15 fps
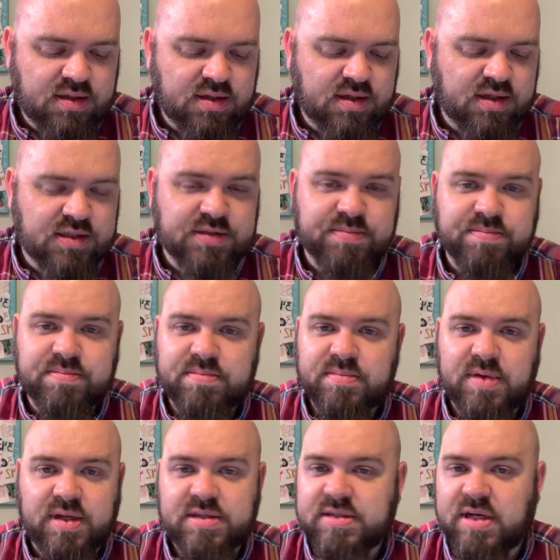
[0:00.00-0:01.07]
He's,
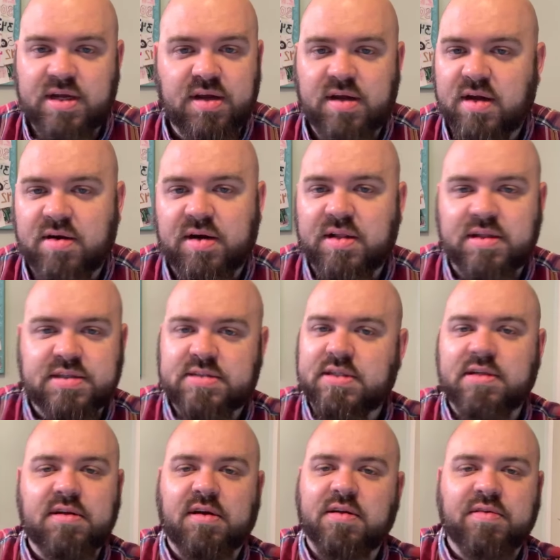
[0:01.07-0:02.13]
as I already
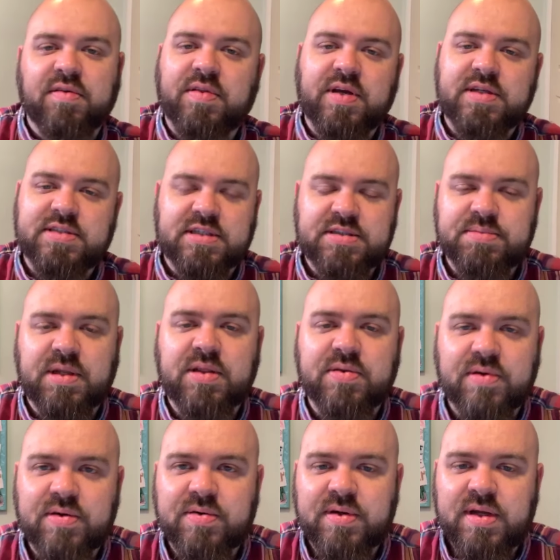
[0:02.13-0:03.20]
listed, all of the things that he's been
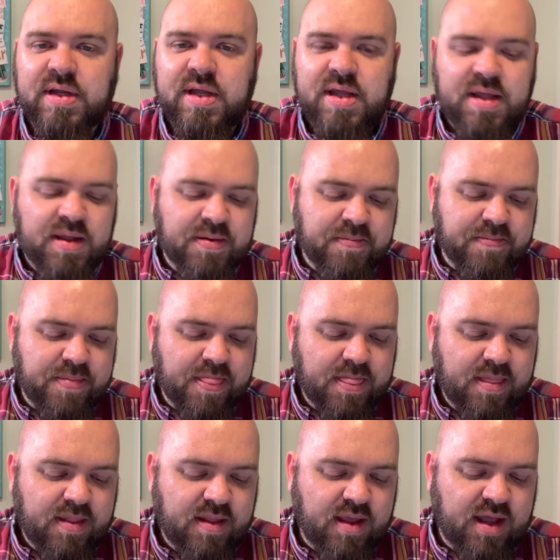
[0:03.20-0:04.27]
through.
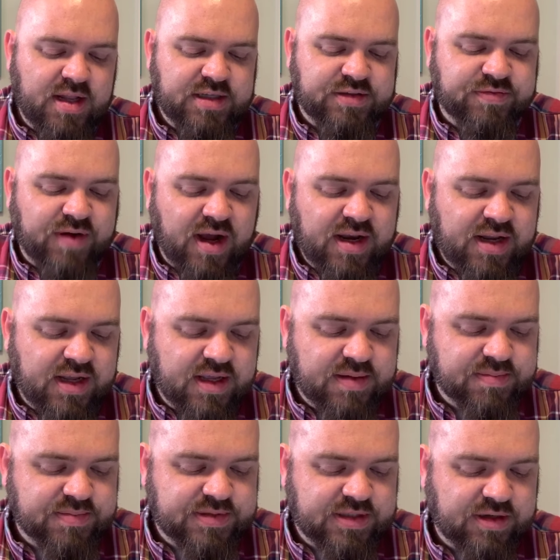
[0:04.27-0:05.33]
And he's finding
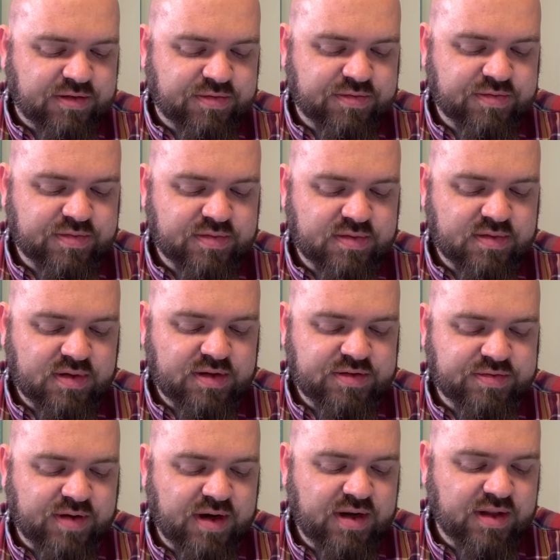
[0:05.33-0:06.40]

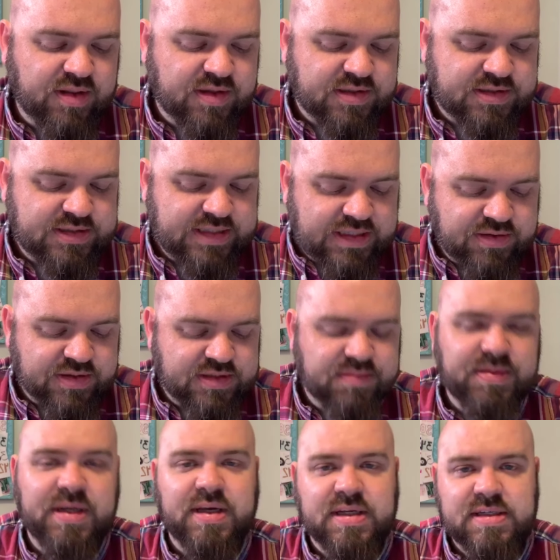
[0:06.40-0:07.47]
the secret to
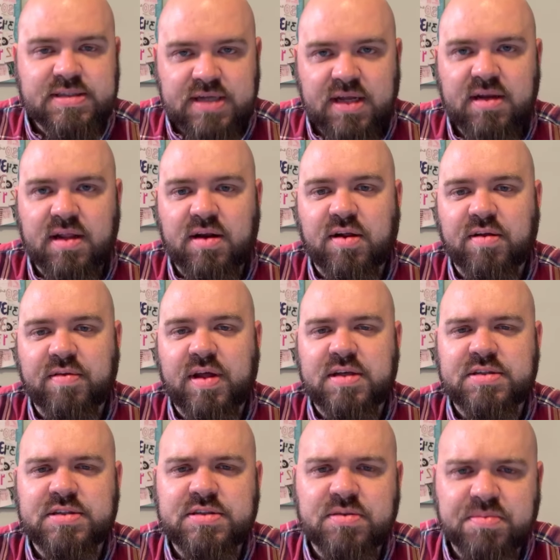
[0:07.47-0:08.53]
being content and all that is
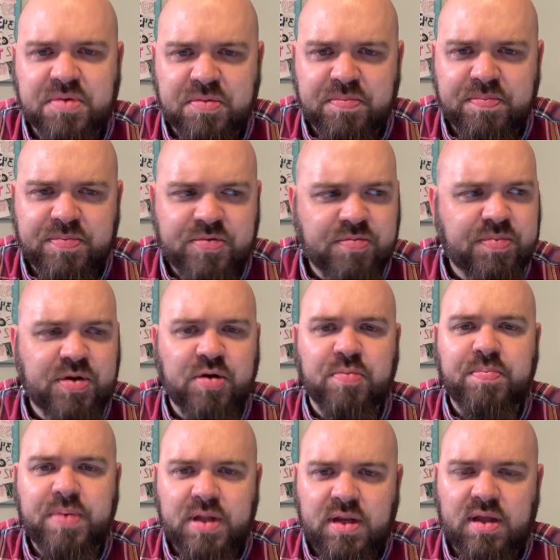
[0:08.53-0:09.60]
just to be
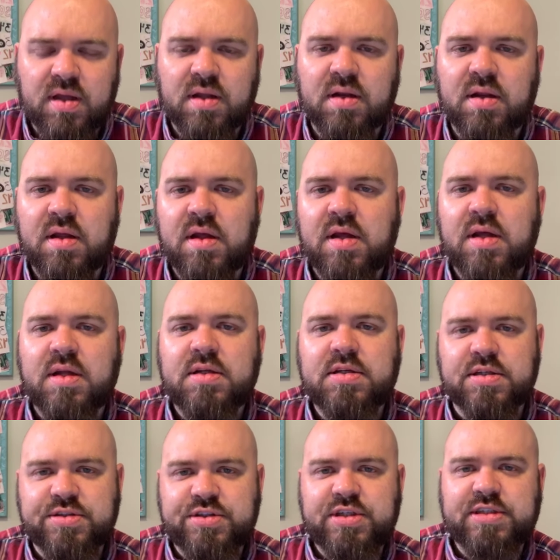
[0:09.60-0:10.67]
obedient to
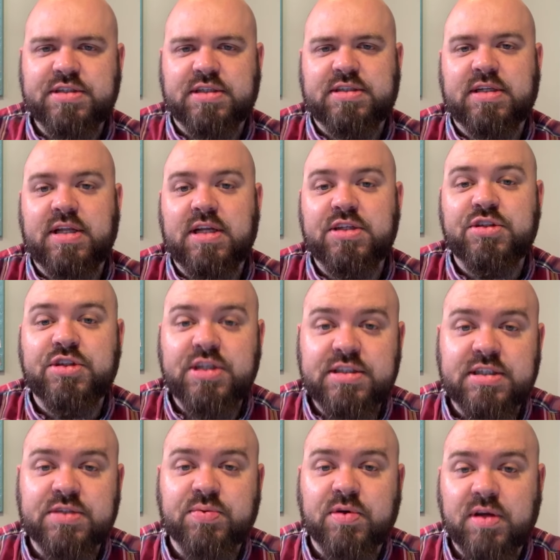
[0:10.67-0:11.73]
Jesus, and that
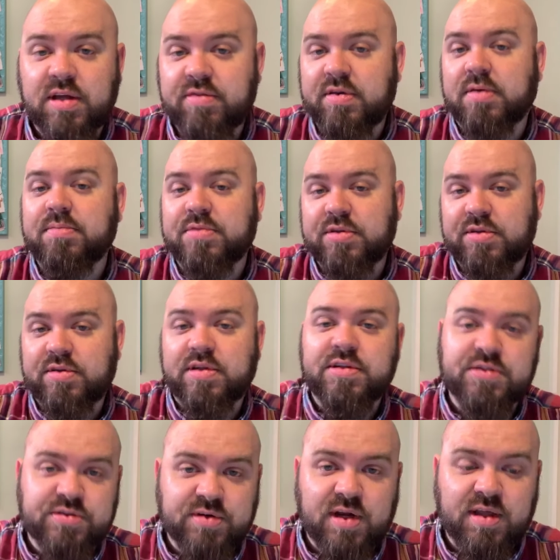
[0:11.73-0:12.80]
Jesus will give him the
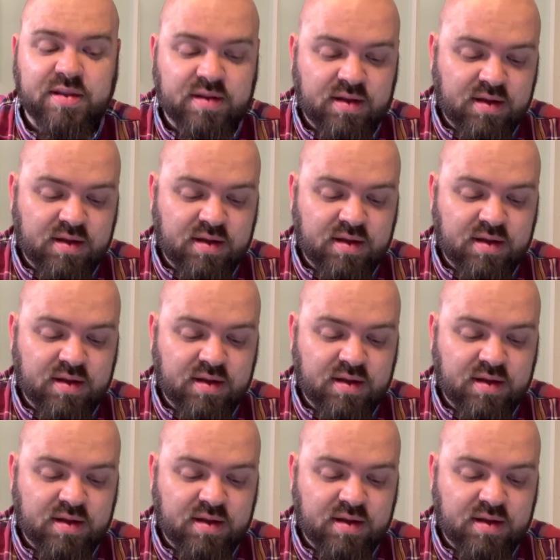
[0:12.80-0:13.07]
strength